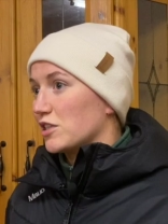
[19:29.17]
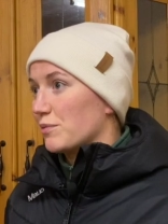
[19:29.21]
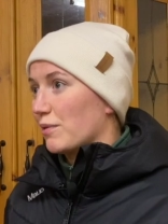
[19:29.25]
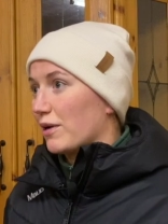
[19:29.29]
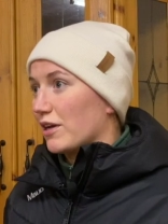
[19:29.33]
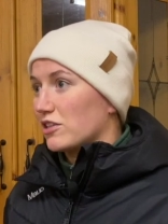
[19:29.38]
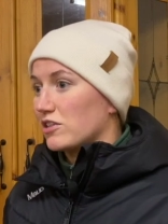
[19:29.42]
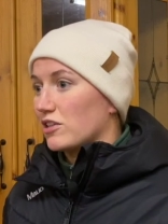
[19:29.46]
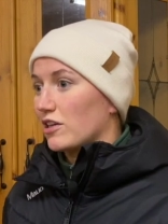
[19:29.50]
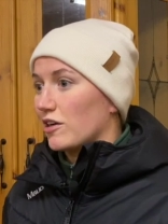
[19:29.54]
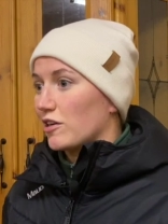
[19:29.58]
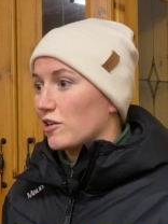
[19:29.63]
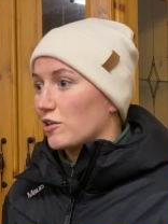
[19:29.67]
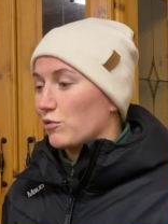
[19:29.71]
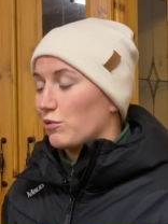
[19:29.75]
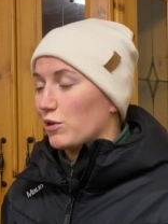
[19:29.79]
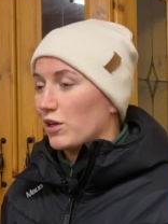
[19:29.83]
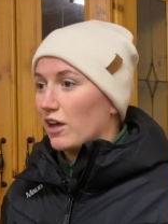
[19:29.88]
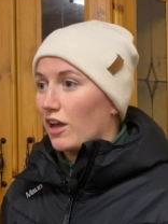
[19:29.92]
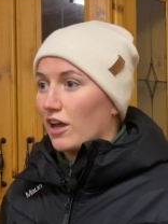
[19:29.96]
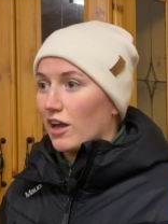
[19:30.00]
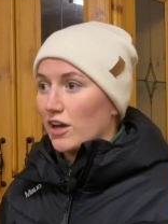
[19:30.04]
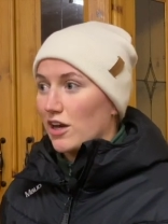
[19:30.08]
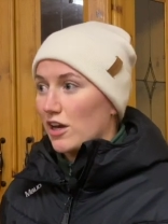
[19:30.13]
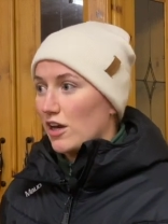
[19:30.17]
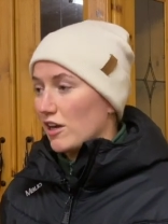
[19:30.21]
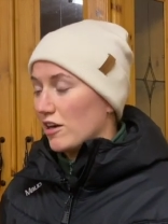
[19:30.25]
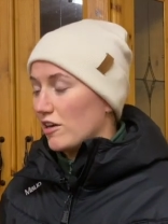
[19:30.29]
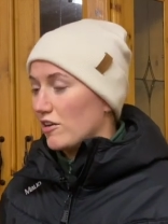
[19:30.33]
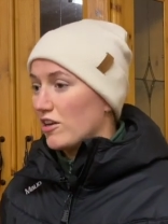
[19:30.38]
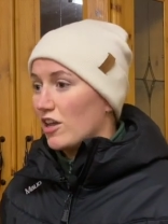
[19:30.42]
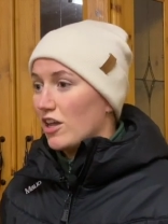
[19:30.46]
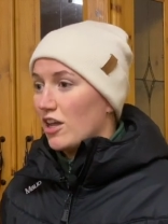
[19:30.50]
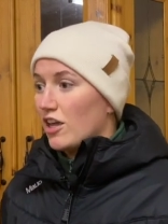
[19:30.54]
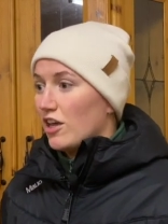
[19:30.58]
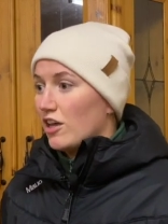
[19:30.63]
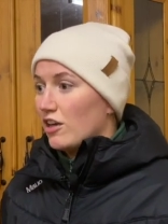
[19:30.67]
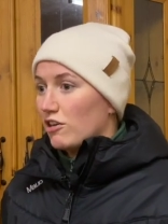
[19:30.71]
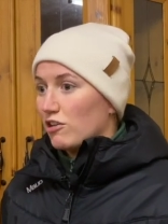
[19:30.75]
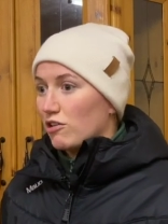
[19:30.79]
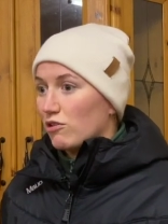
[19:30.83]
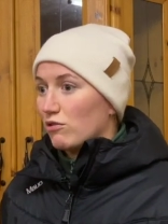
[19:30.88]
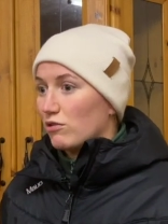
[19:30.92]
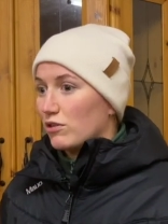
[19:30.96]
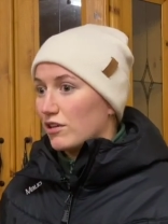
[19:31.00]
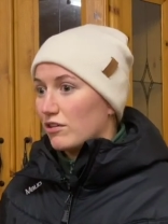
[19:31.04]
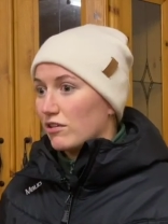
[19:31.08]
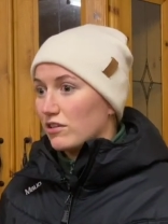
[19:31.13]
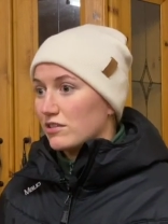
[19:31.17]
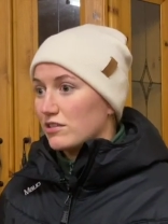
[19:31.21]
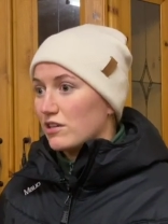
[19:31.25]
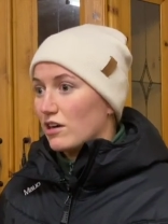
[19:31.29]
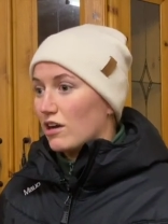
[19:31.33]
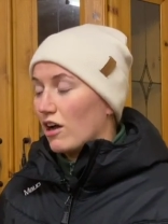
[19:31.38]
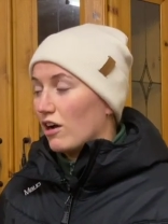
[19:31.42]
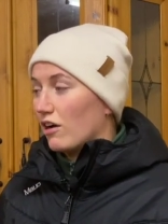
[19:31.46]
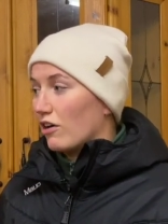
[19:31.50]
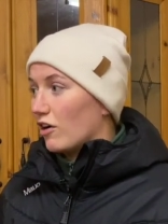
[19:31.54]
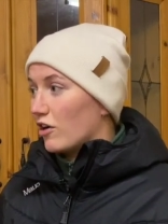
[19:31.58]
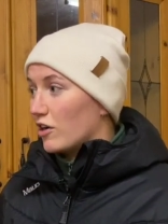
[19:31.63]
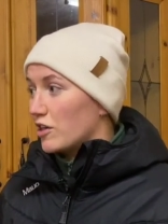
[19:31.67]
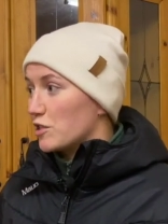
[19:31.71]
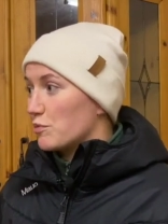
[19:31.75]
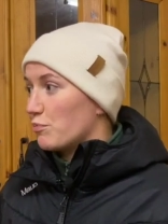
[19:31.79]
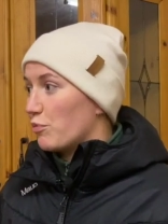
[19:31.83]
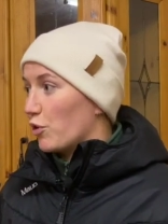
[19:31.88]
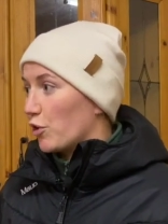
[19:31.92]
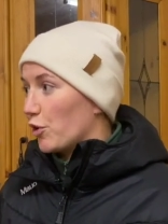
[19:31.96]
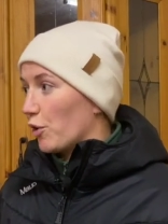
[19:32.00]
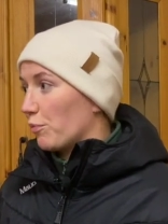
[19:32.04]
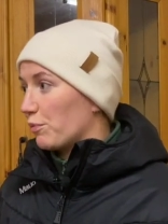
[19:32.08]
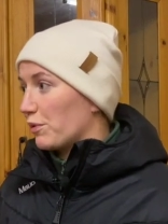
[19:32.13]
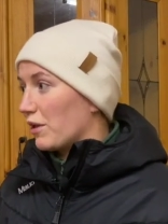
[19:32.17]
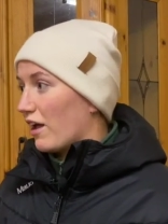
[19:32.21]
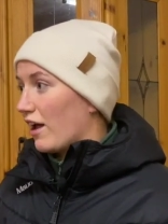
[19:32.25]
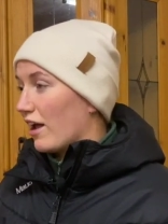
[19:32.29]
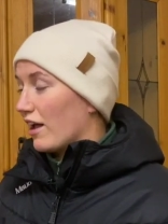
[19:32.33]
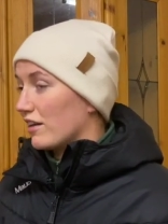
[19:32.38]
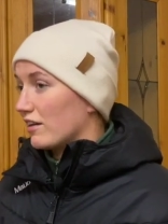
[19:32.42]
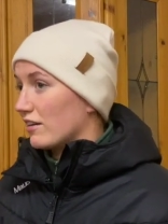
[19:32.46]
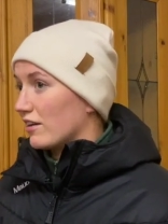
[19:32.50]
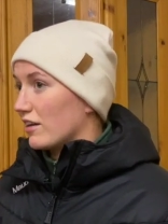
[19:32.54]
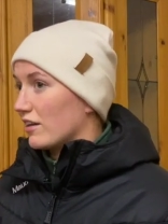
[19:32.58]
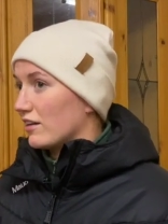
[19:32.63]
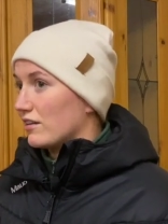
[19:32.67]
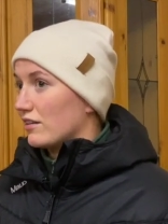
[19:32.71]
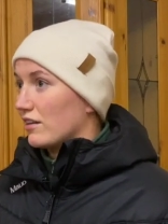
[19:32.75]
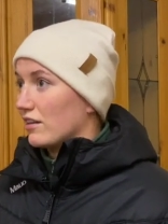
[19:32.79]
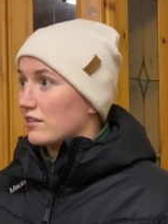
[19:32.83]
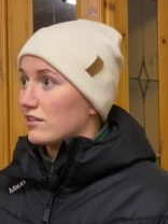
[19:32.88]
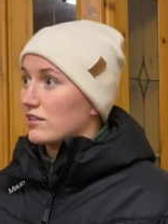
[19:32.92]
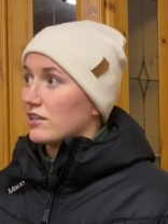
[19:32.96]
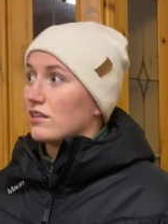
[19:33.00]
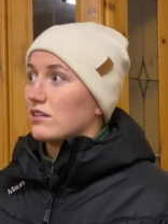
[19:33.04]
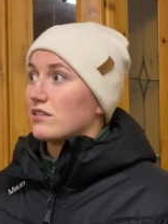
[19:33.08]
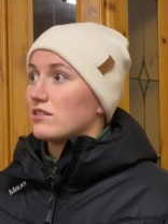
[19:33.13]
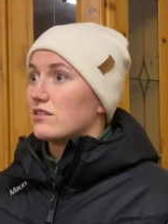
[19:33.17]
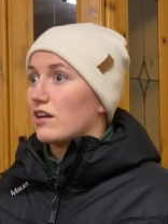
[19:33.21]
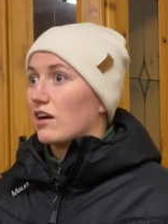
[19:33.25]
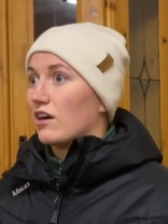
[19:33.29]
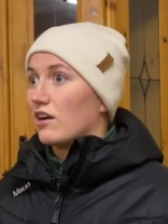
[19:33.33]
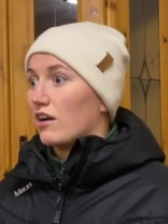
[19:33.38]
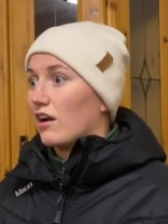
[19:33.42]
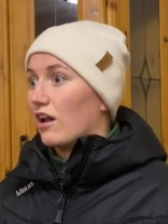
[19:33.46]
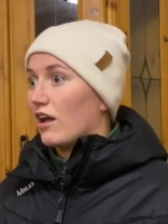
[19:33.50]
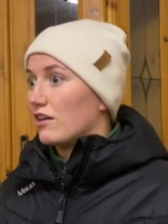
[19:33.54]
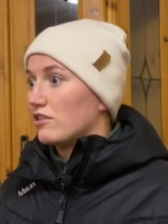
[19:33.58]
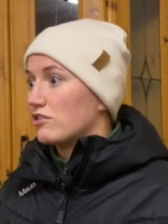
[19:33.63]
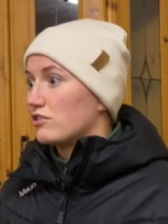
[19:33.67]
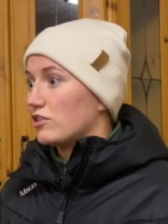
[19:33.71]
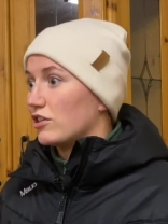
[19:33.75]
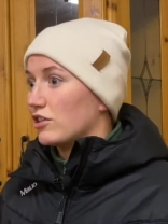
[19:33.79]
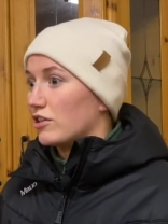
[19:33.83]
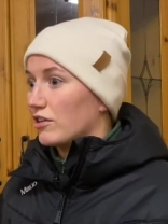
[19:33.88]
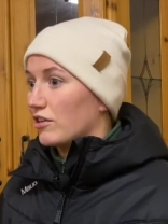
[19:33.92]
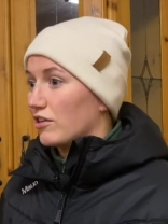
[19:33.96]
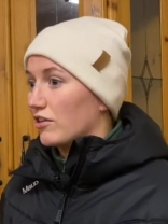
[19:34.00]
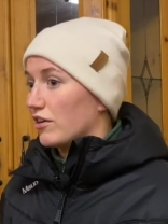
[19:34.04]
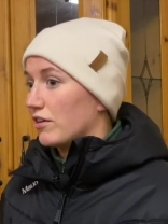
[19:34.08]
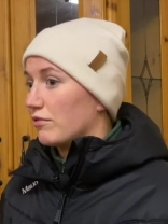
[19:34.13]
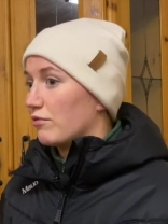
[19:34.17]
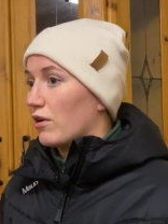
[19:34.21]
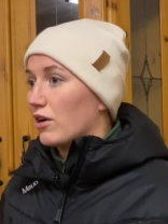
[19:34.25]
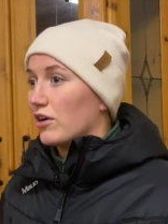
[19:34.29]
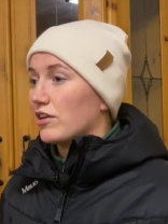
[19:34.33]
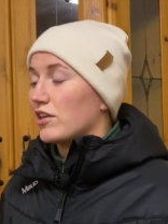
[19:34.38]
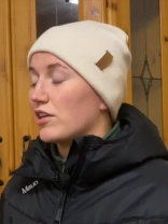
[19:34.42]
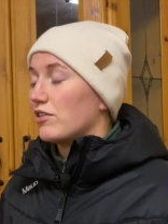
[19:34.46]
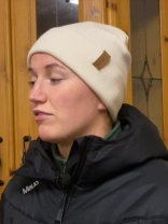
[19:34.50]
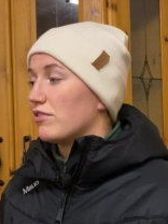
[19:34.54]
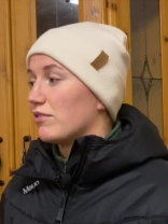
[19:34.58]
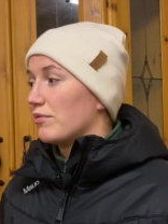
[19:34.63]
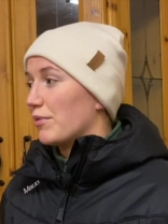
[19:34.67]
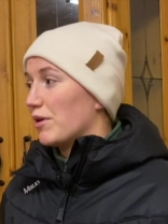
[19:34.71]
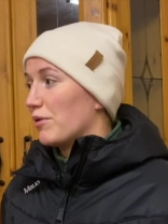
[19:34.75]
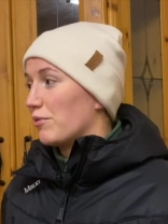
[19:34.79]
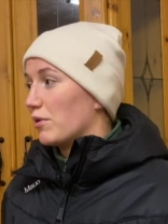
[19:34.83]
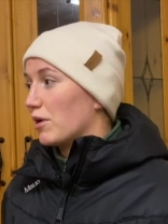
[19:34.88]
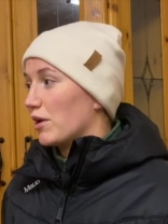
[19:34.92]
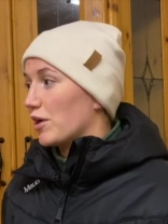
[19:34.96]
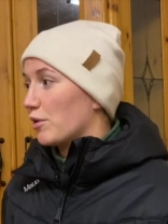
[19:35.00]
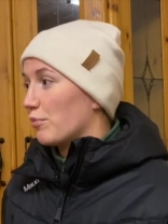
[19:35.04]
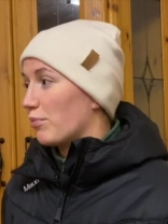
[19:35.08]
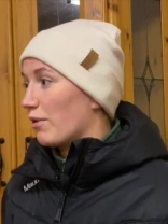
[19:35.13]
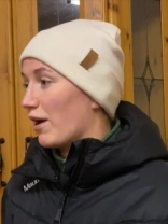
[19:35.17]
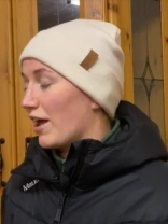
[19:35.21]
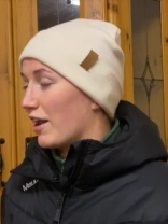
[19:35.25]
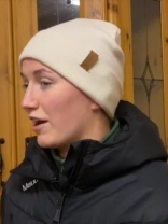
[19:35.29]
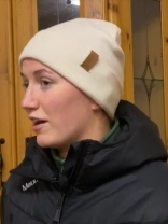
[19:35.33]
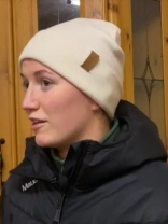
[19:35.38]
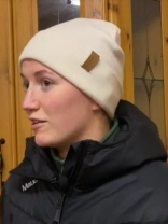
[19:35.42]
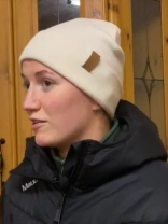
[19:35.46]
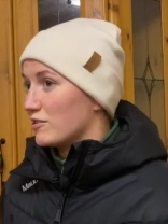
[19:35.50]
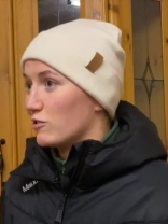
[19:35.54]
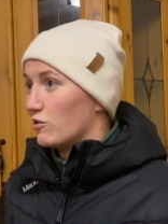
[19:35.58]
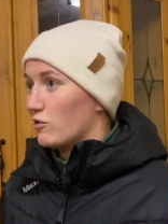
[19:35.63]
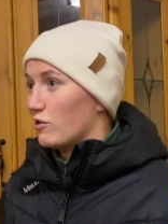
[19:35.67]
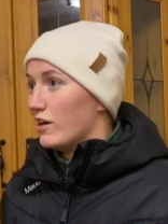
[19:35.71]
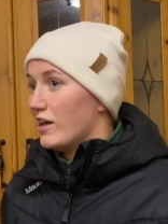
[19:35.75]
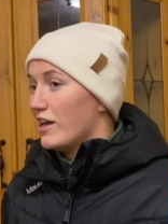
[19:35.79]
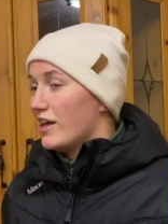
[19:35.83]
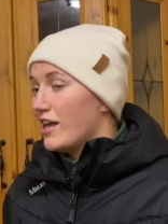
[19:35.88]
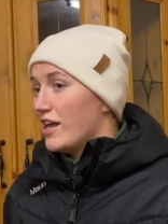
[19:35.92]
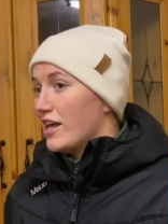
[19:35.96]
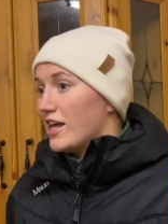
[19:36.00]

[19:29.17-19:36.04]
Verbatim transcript: match there at the weekend, and you know there's a lot of girls putting up the hand that that didn't start last year, weren't even maybe on the panel, so